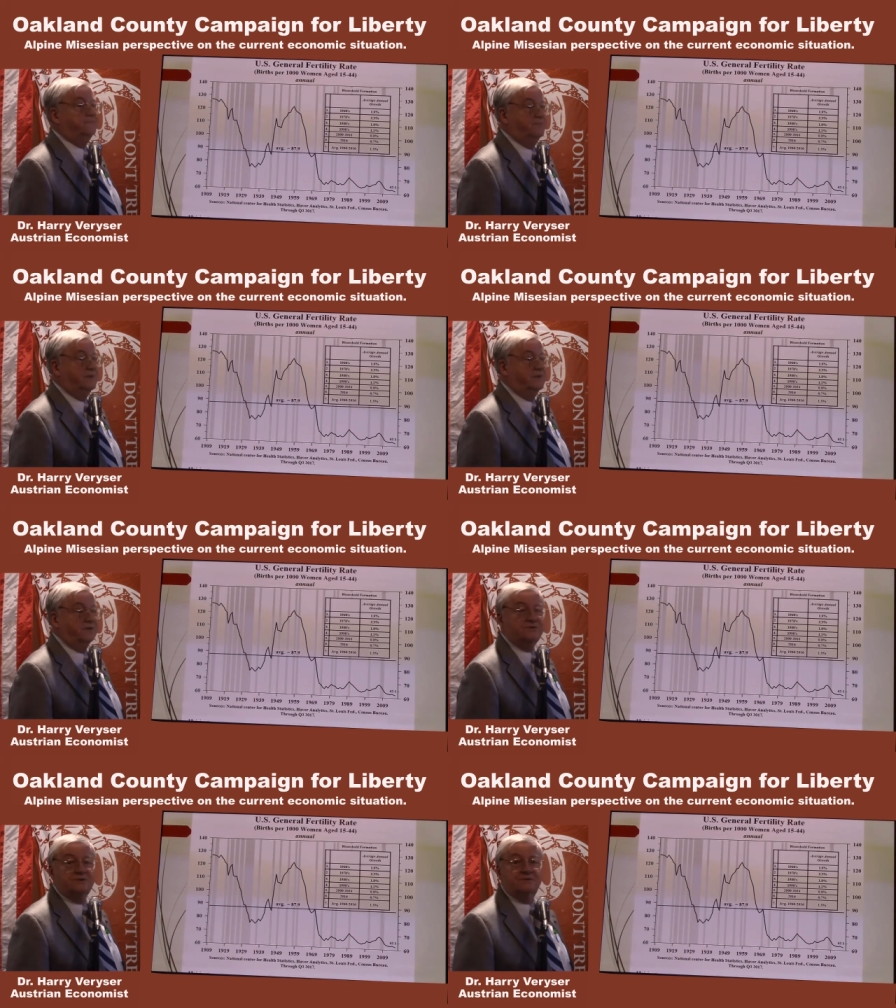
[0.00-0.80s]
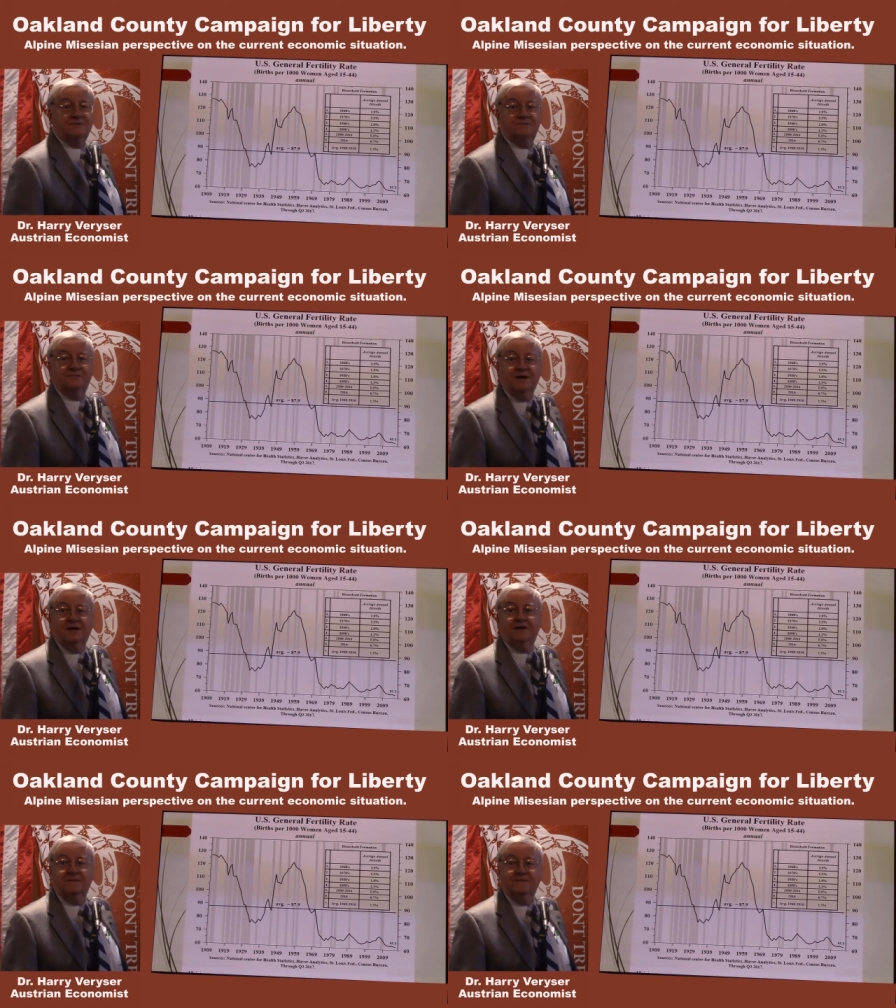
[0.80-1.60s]
because
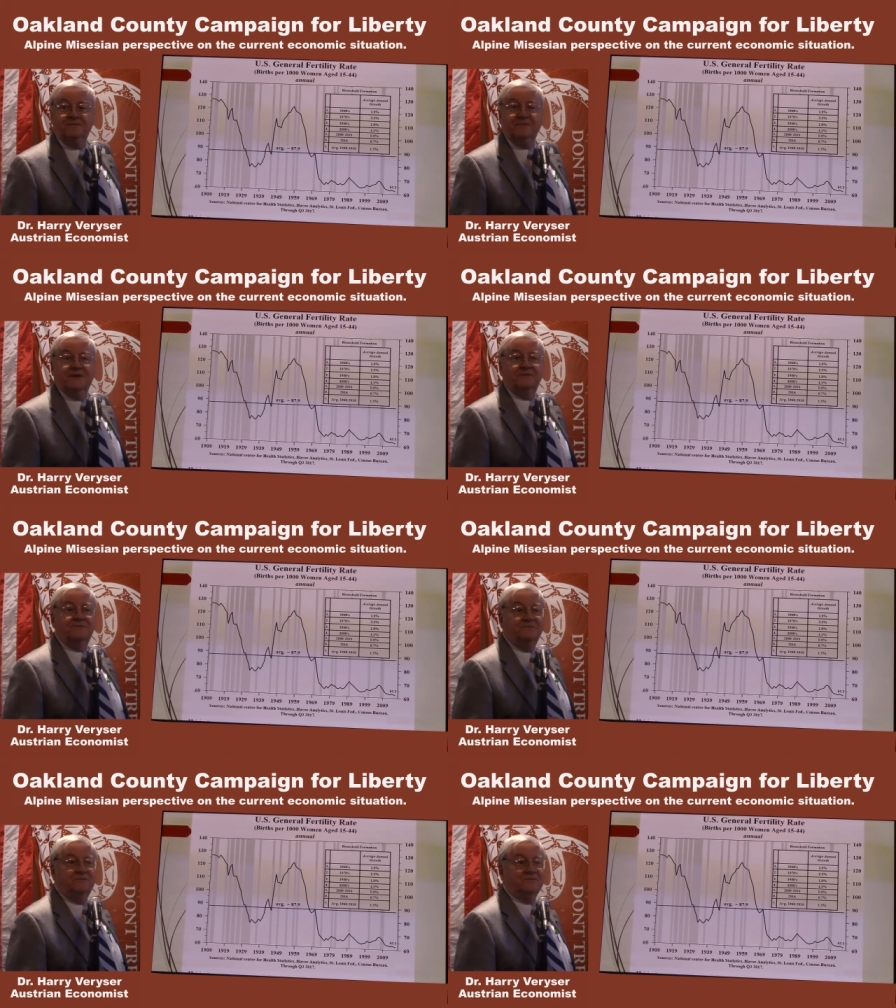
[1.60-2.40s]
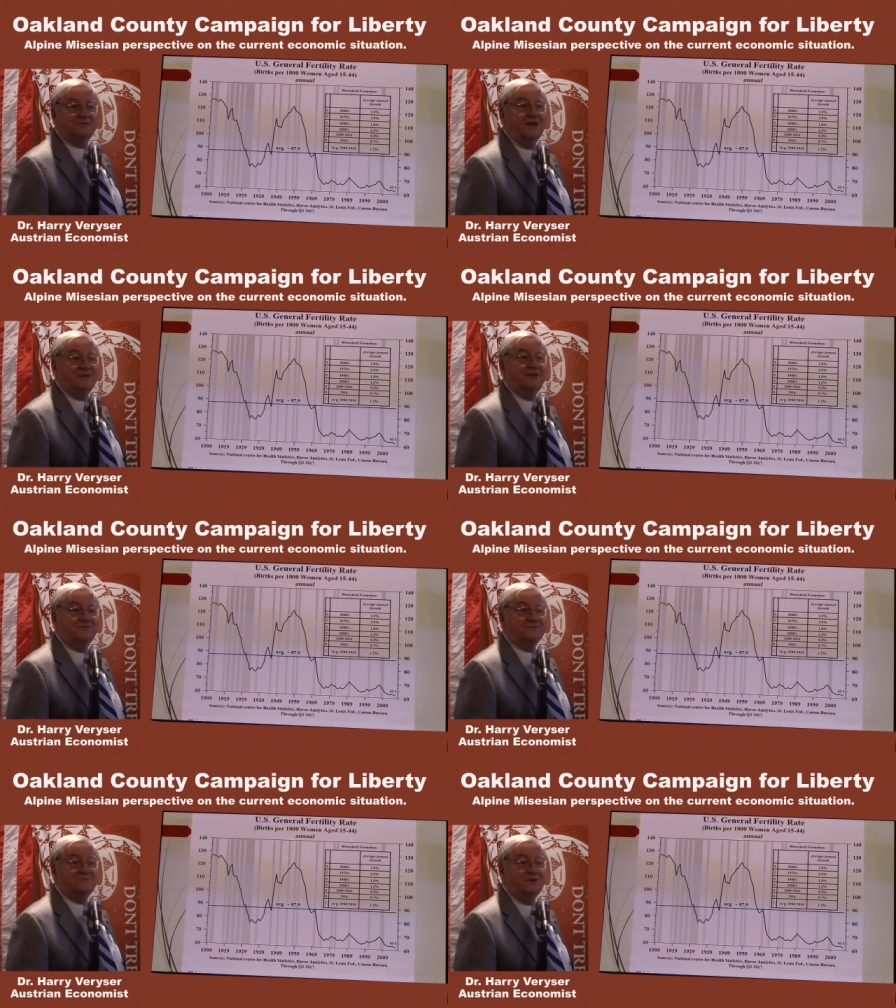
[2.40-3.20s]
uh, there's not
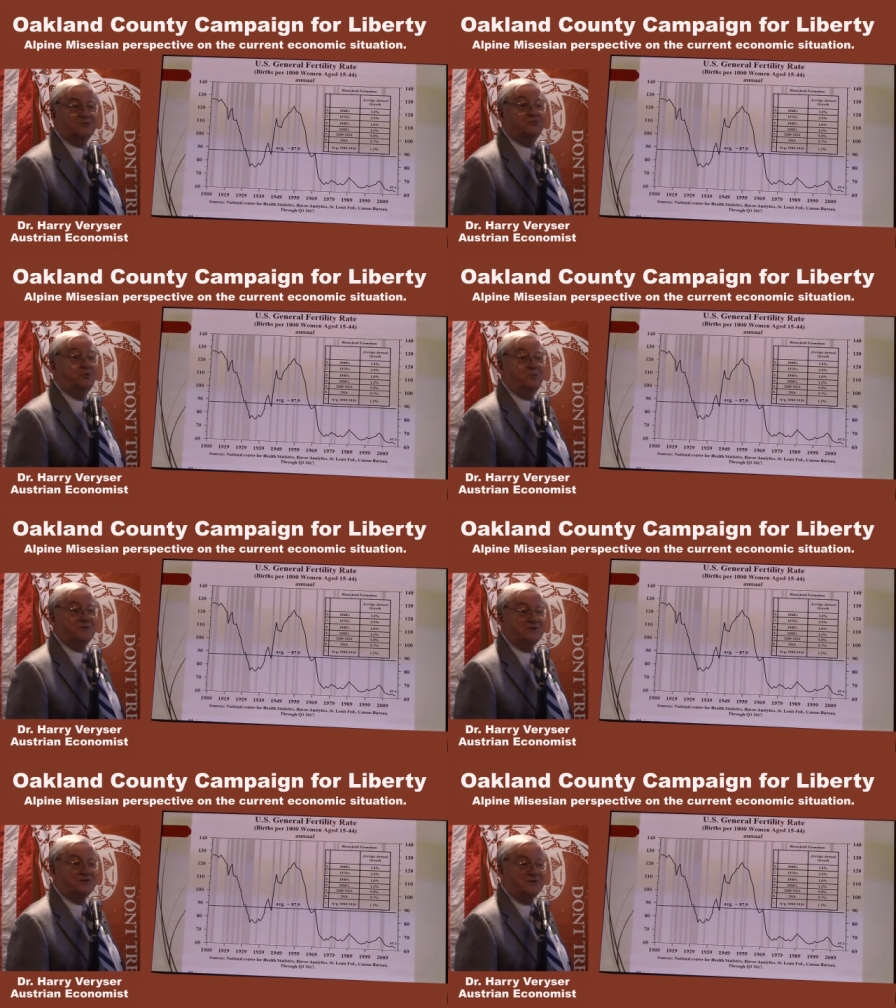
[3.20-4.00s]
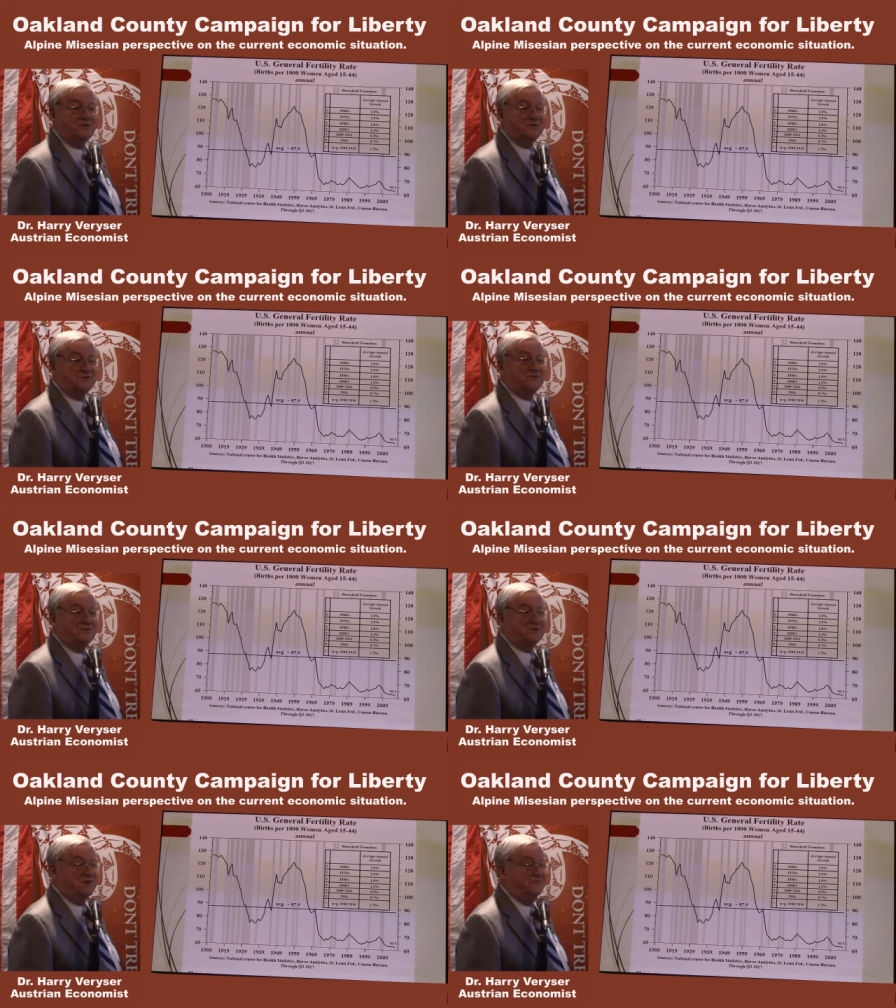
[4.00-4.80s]
enough as much room in the cities as
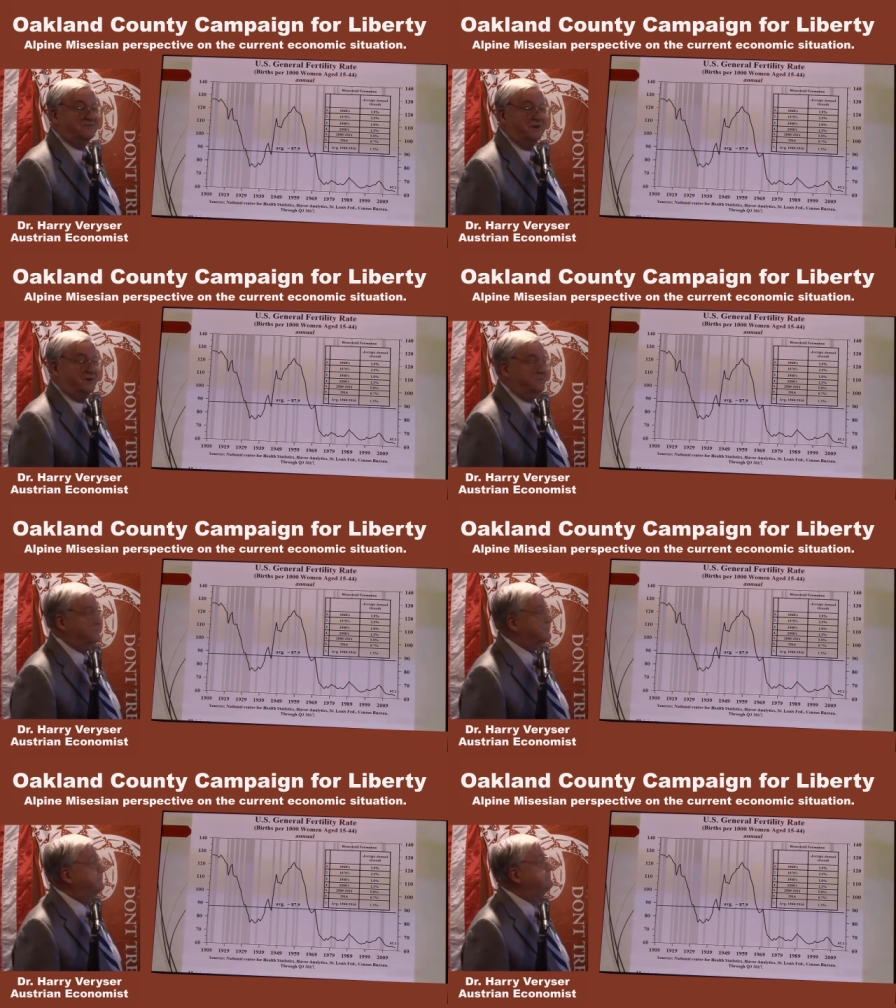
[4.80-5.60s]
there is on farms.